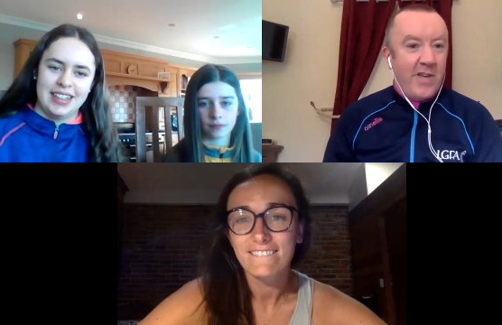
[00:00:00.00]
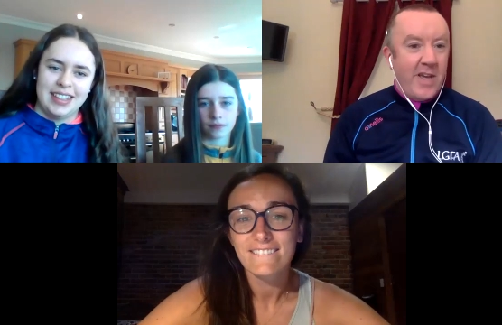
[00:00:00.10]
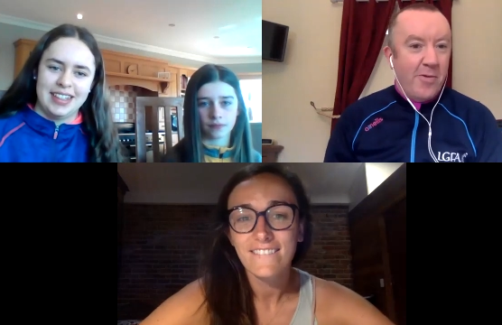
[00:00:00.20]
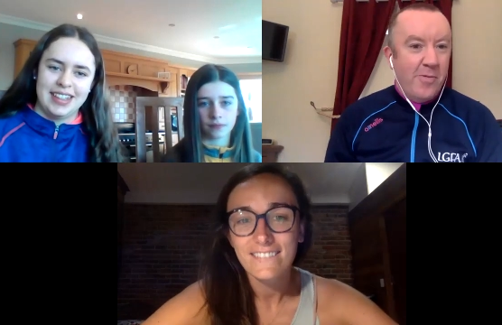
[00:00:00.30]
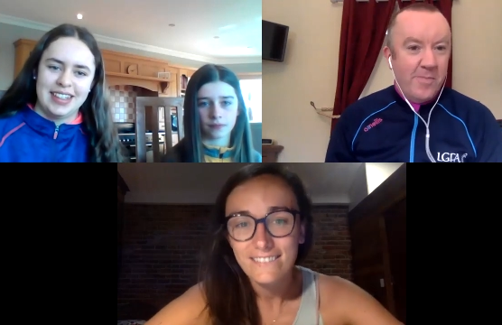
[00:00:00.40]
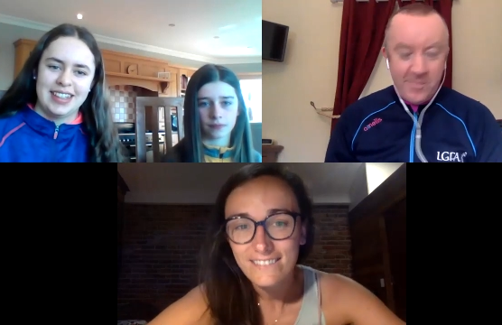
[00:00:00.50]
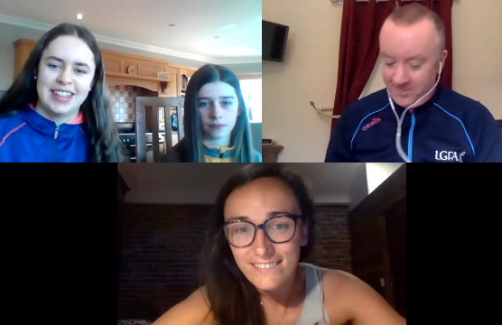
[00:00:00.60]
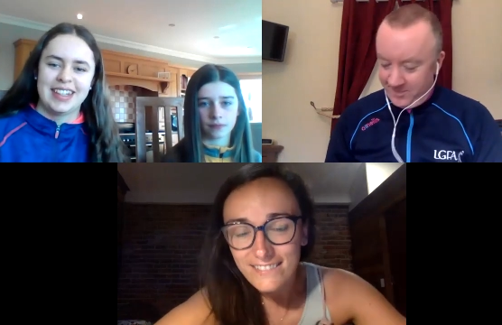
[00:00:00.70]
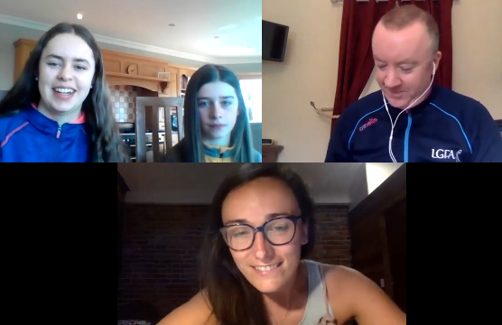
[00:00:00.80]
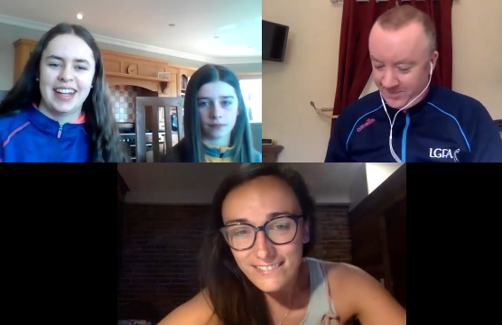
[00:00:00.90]
Speaker 1: to you.
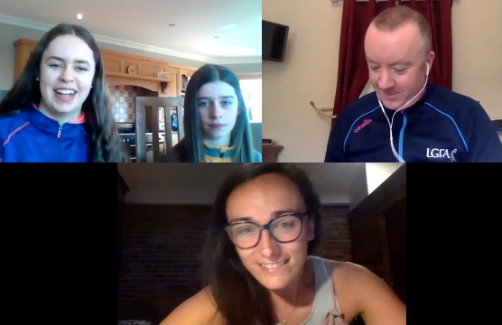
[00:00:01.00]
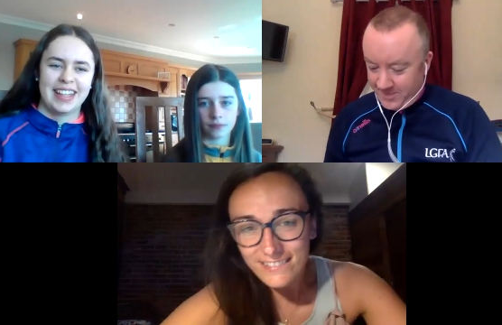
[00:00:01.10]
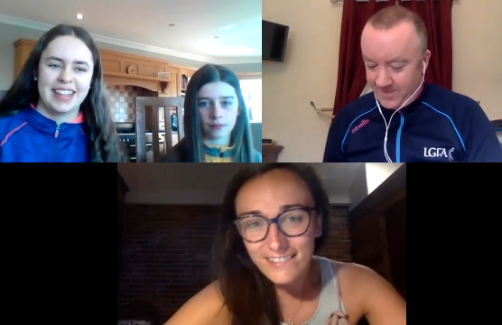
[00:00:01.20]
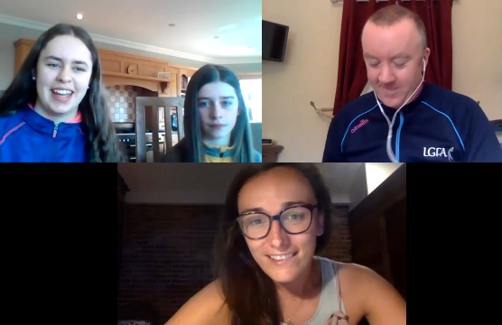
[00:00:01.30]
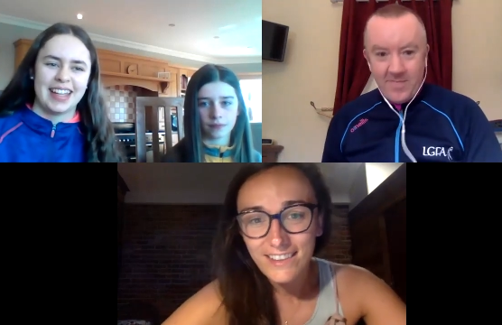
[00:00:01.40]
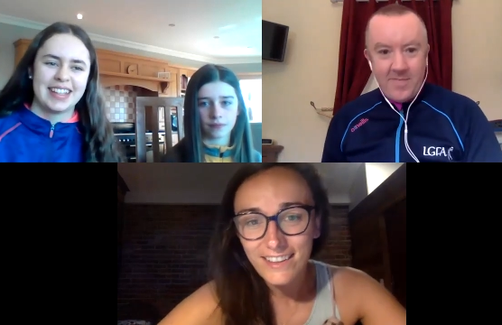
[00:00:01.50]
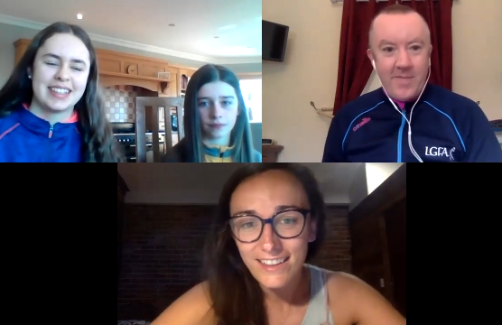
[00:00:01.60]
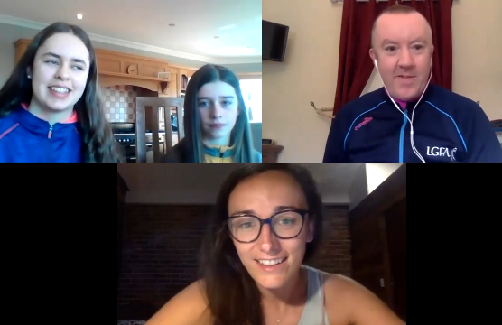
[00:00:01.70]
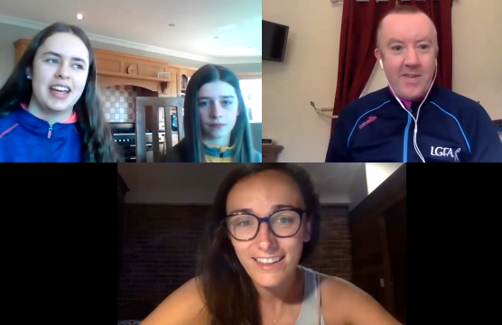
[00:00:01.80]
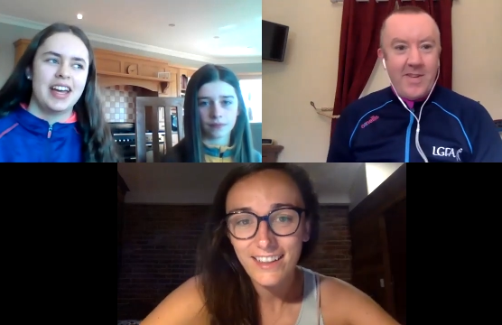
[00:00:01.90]
Speaker 2: Thanks.
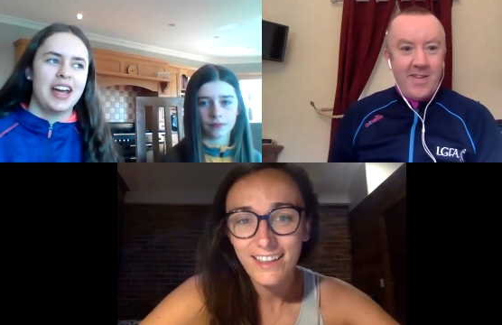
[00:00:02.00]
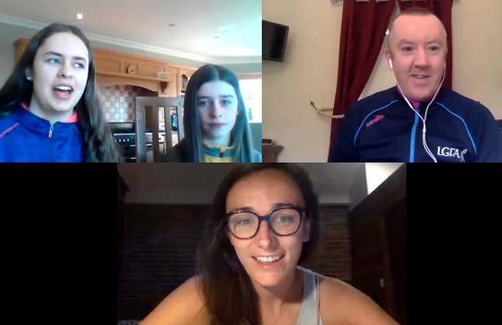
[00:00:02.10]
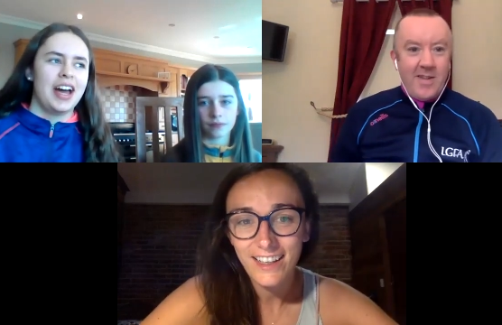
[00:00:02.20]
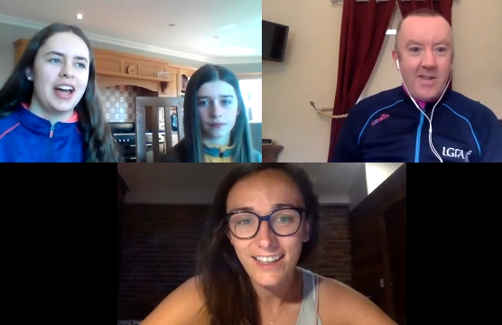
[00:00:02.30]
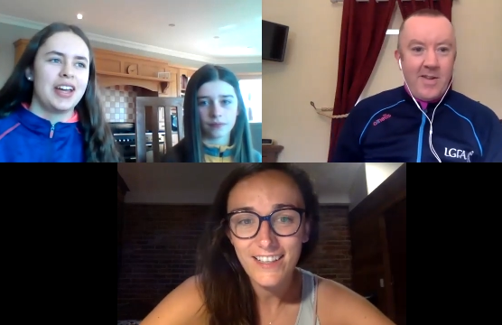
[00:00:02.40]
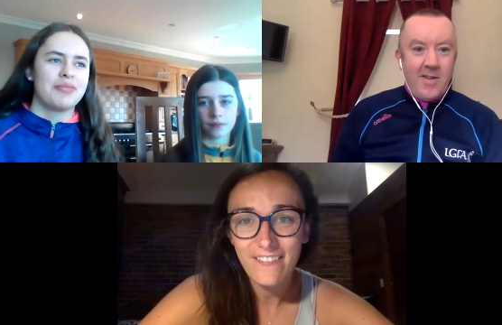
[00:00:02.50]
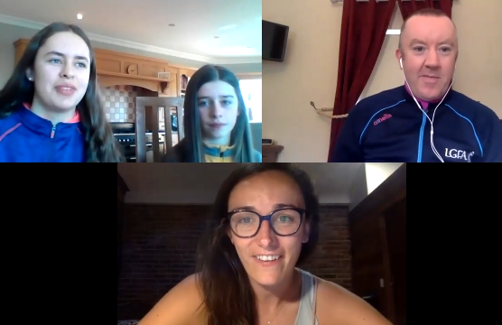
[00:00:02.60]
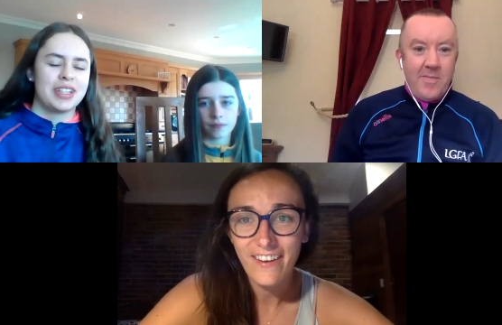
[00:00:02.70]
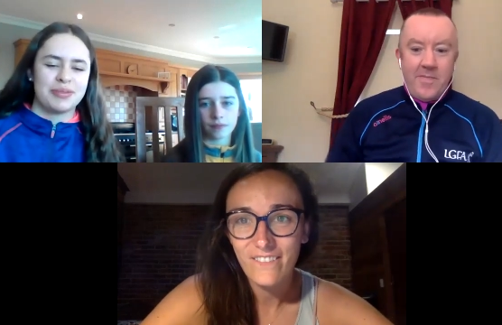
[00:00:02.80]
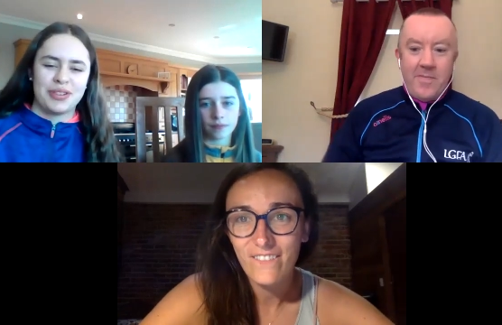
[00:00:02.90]
Um,
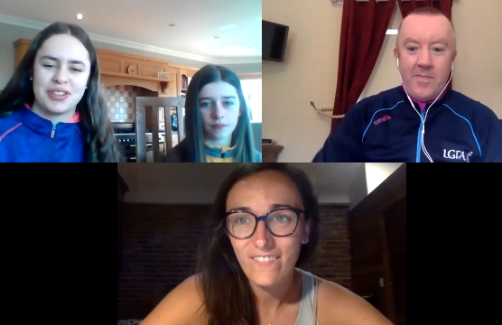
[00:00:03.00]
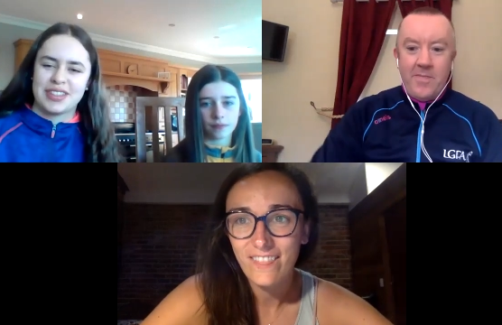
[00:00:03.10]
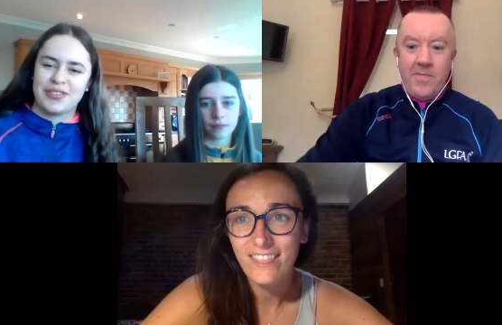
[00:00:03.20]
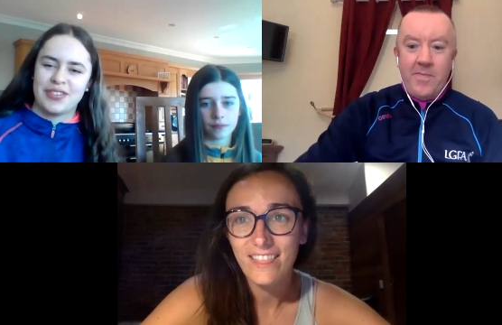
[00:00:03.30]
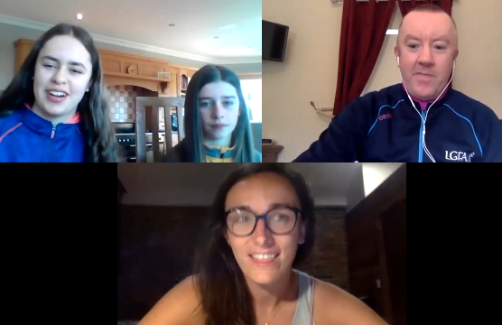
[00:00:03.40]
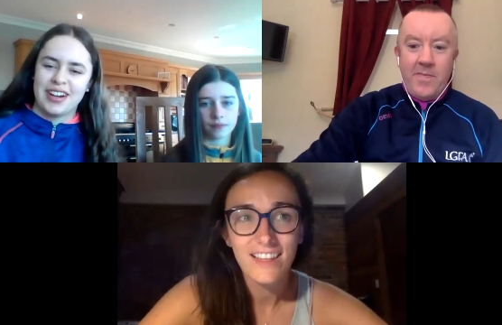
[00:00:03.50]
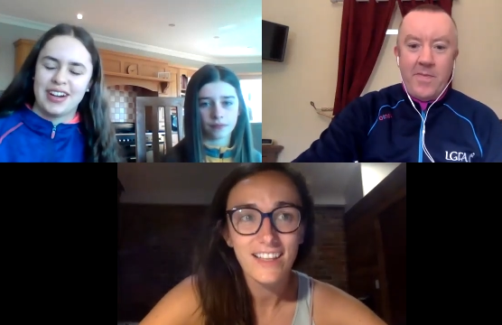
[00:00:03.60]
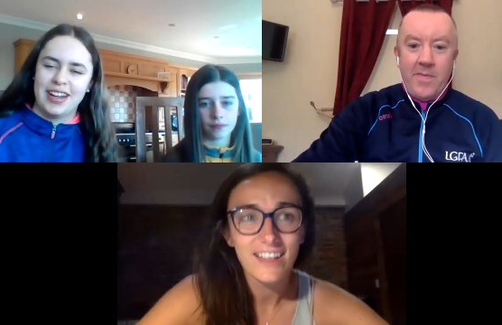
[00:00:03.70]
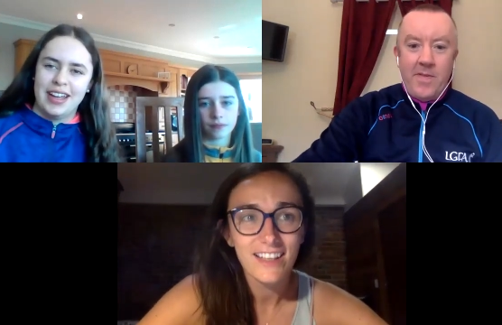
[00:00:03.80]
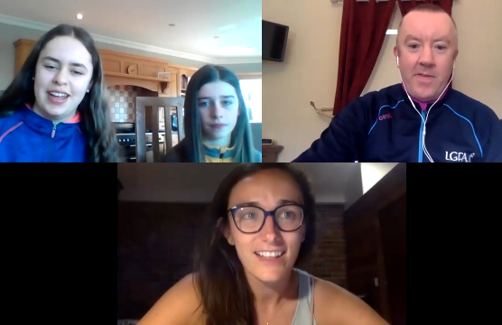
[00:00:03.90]
I suppose
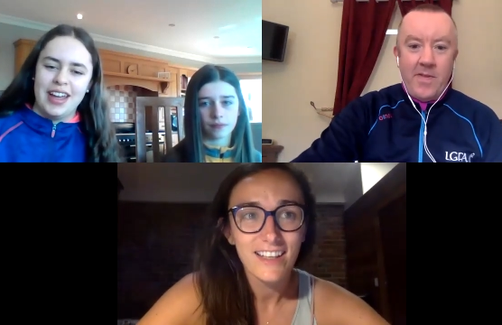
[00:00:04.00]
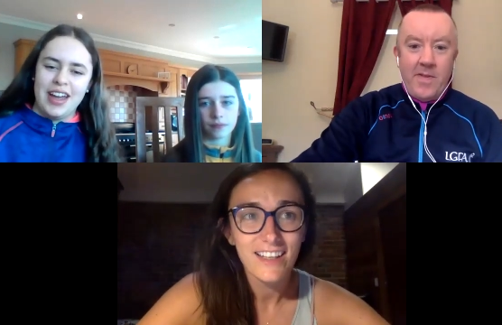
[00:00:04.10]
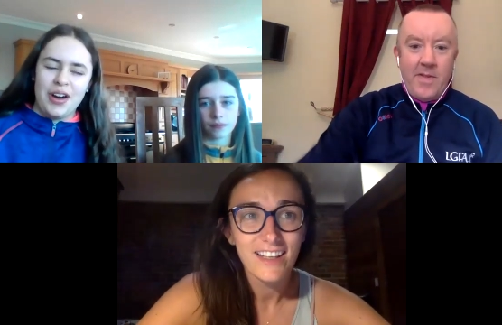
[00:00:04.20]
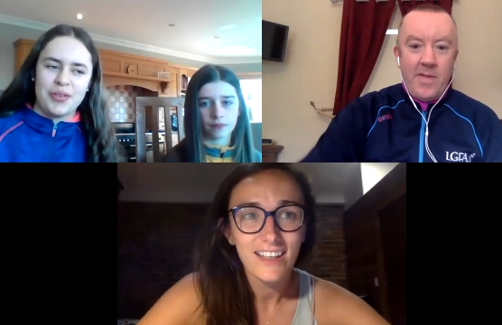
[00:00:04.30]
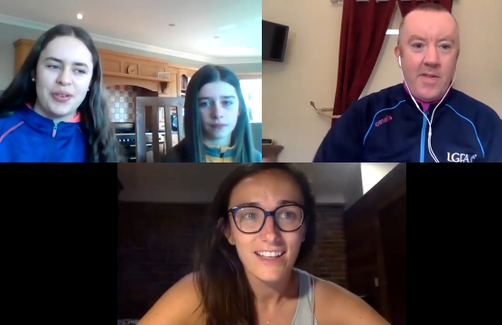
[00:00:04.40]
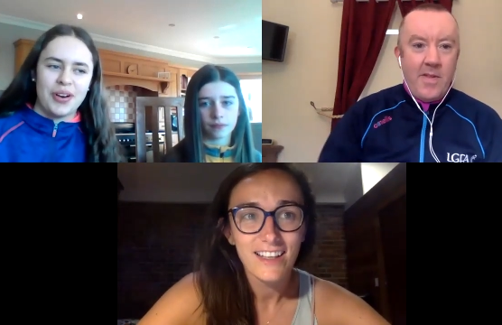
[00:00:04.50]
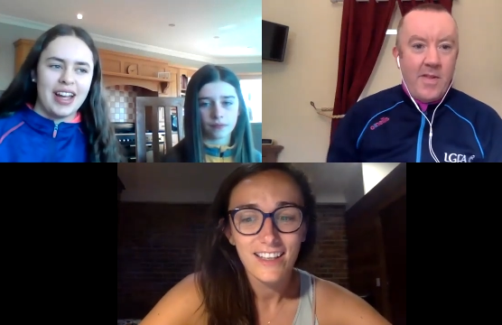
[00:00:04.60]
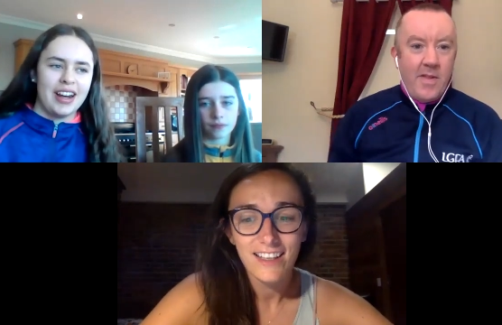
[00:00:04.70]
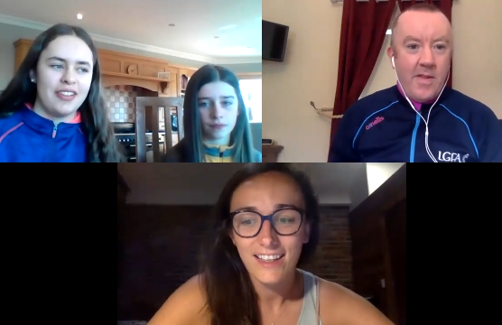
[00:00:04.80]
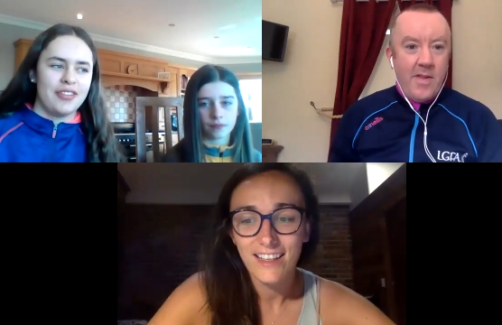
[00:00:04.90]
for
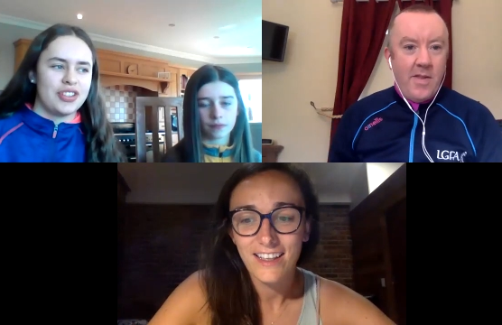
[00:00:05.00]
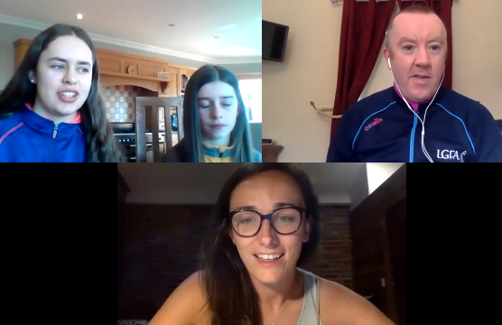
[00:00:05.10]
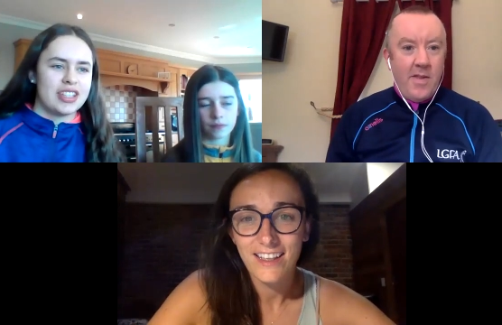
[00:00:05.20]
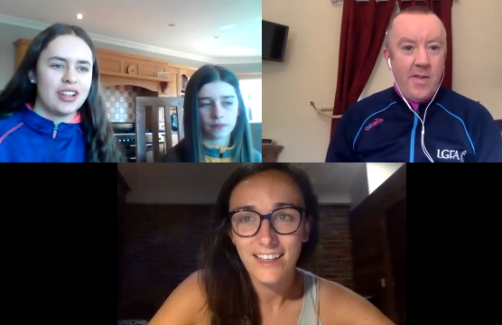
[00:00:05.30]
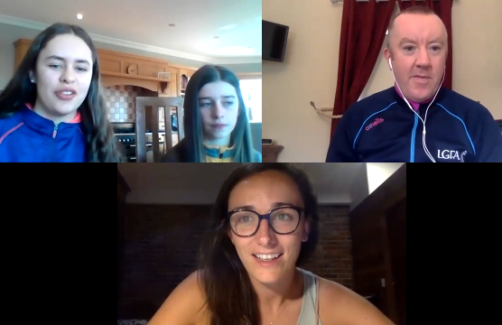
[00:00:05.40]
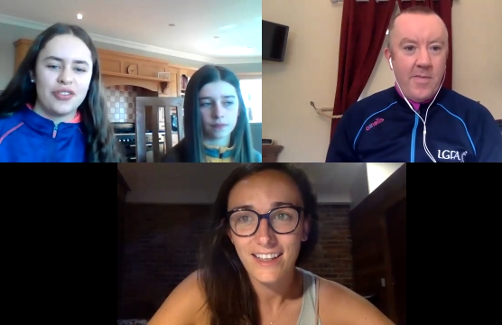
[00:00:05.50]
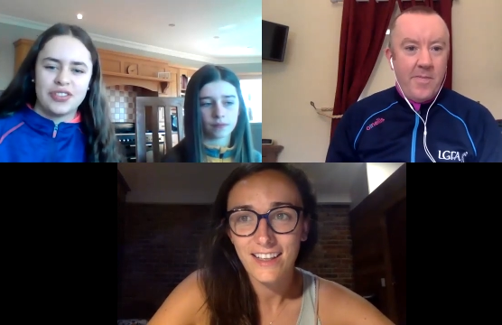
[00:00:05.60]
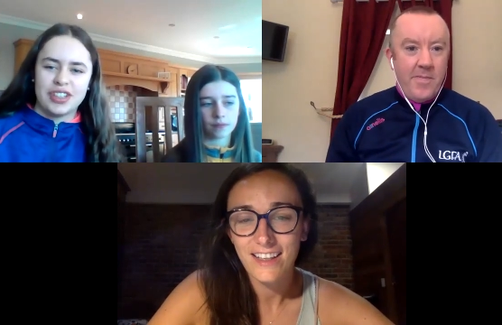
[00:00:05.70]
while. I've just loved